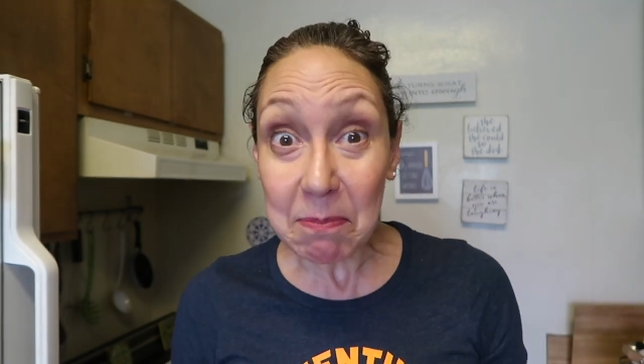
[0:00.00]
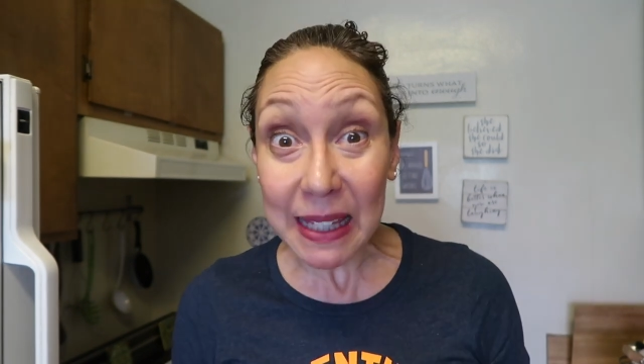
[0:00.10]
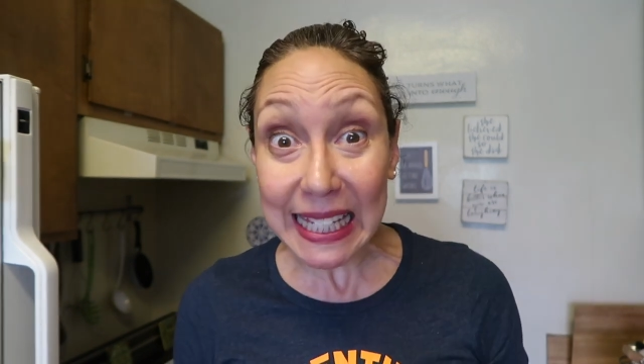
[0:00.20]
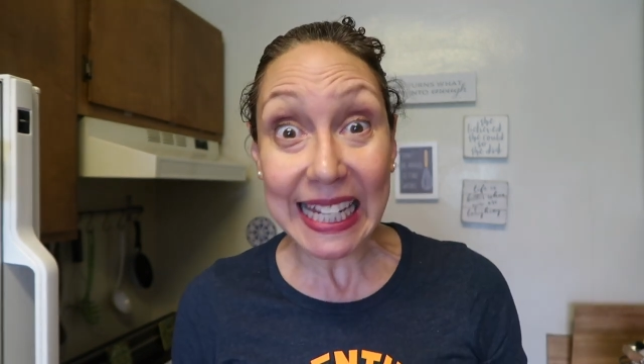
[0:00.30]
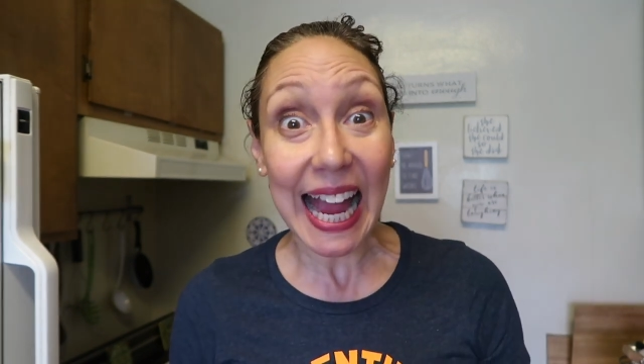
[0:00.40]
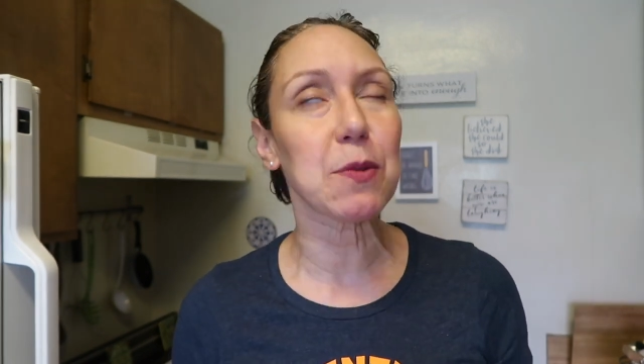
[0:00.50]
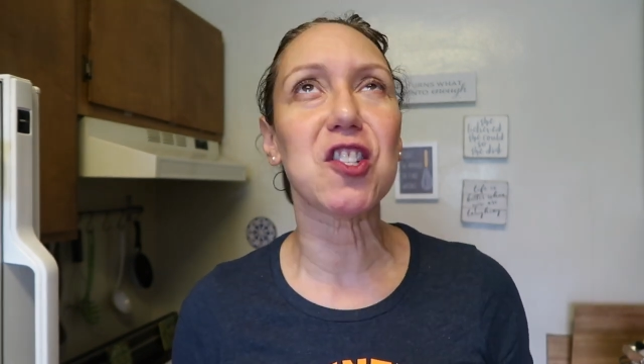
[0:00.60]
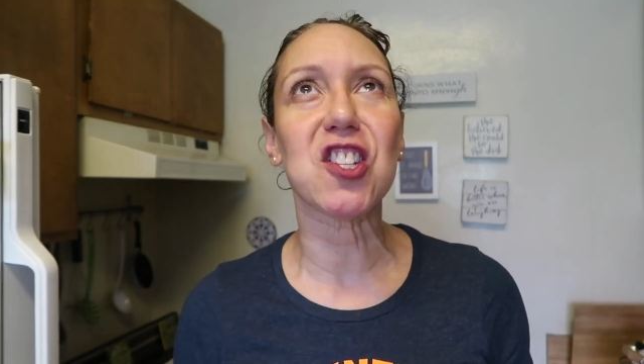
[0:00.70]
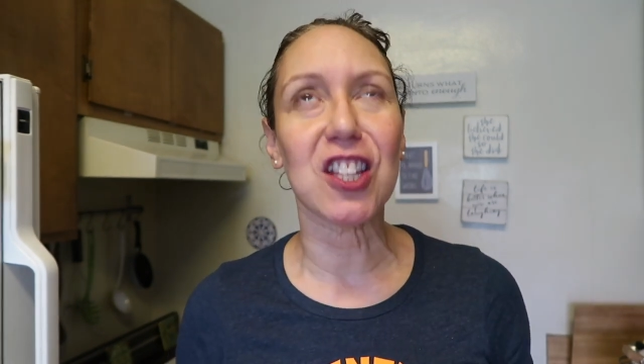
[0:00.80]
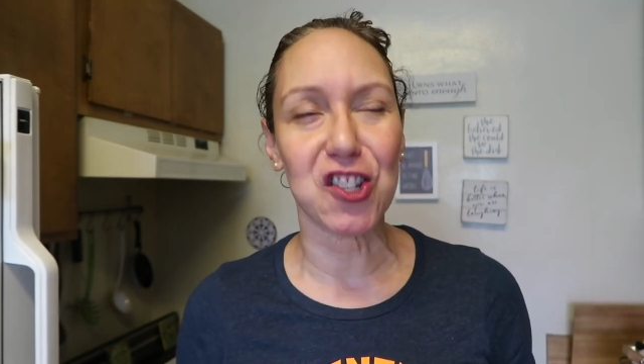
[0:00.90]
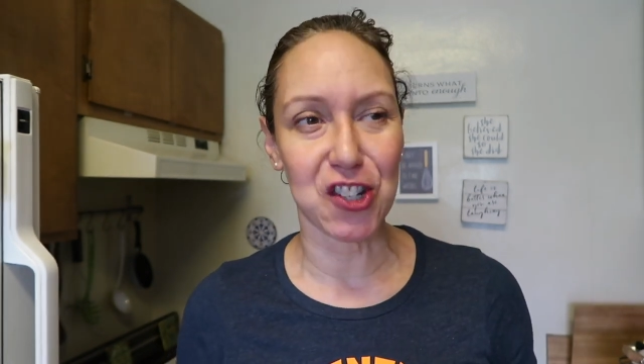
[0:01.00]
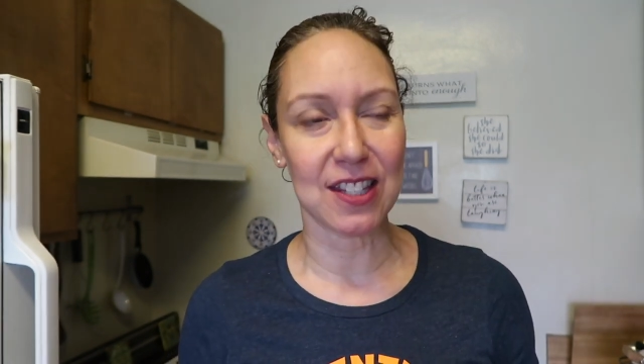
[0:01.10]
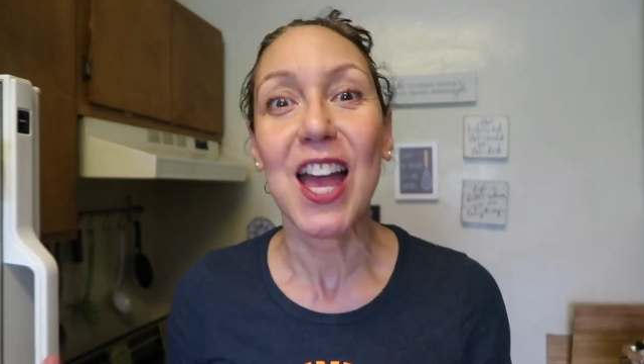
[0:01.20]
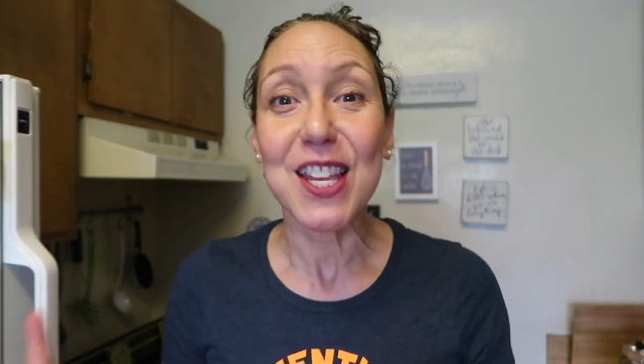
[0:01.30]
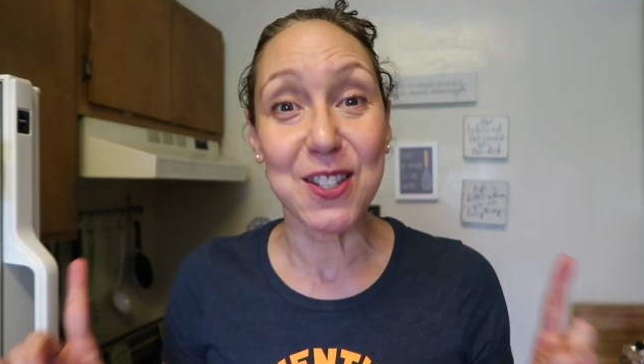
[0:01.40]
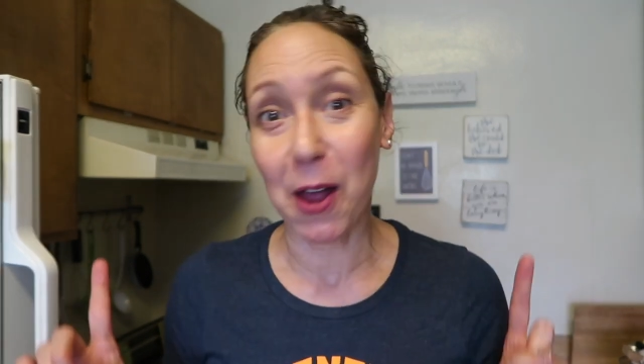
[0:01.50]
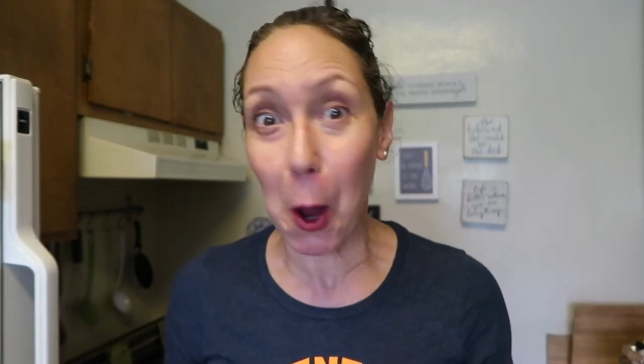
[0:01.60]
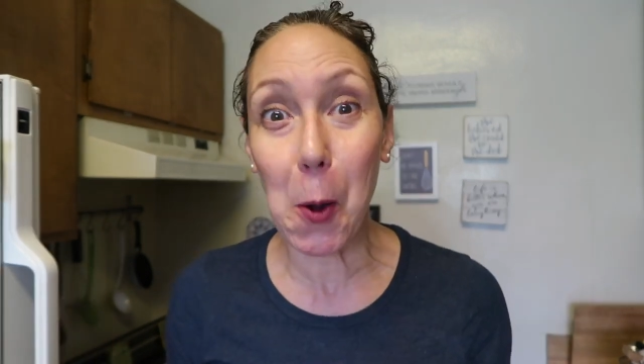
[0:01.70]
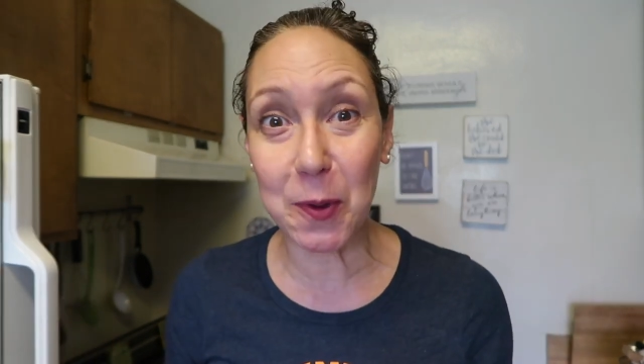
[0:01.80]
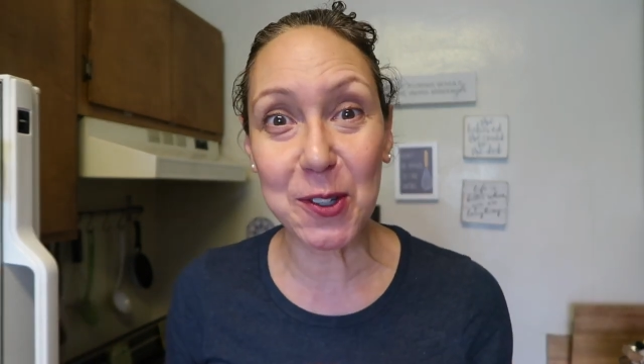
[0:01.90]
Me, it was delicious. So I
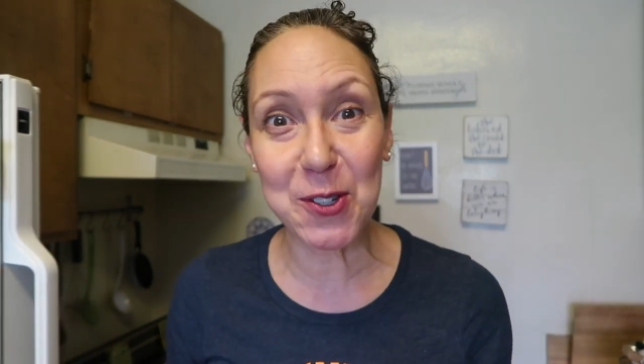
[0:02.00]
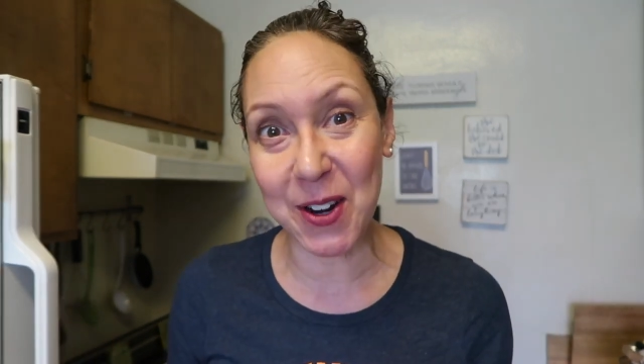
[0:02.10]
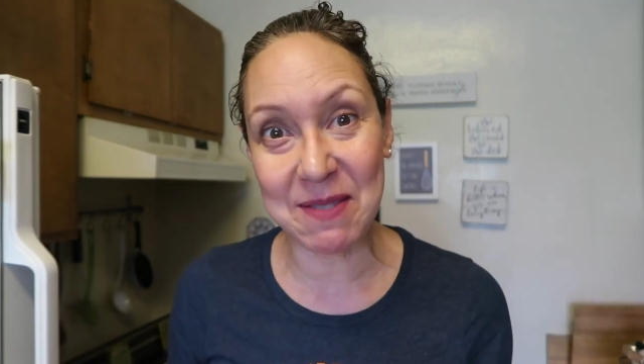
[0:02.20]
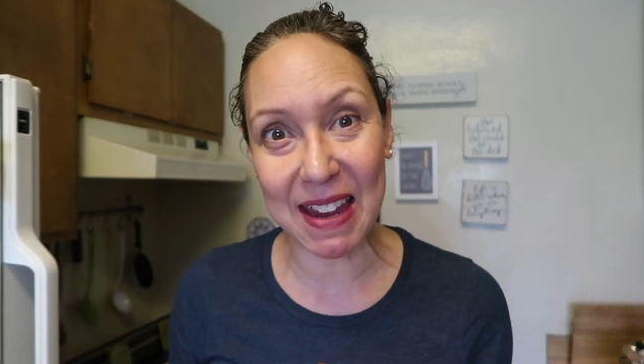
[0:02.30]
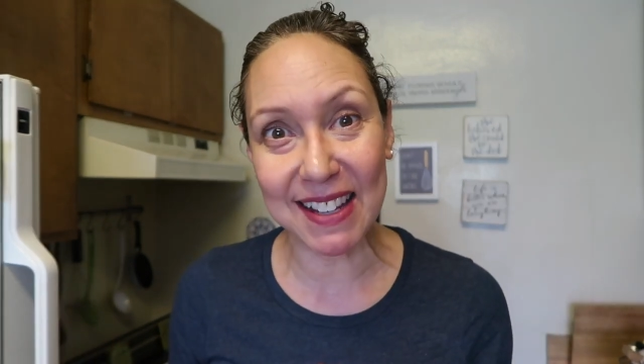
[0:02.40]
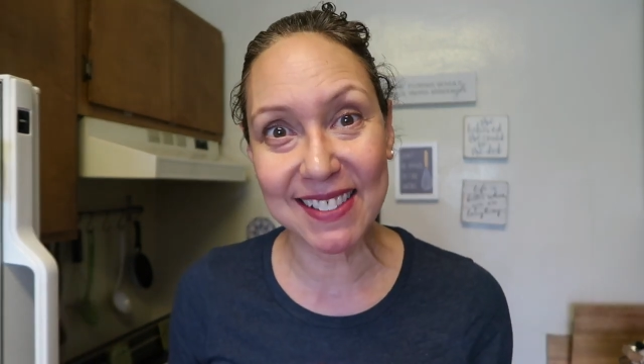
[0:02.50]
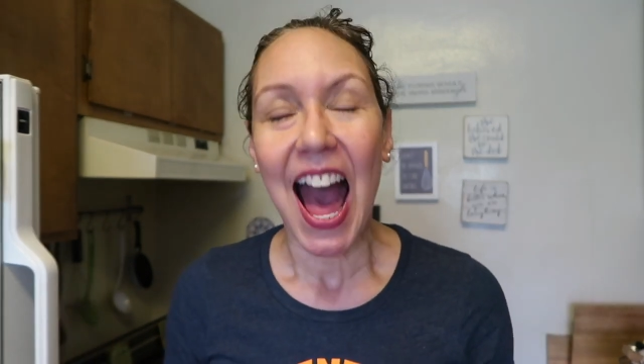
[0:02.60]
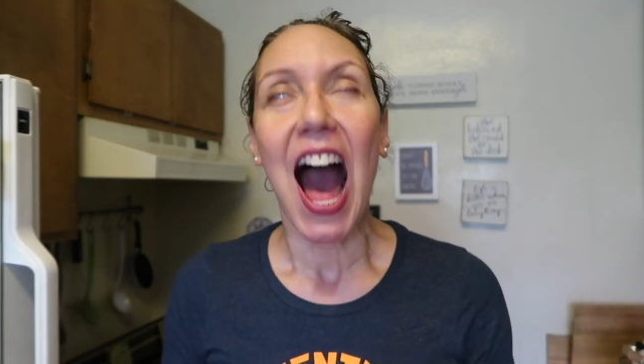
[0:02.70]
hope you'll join me.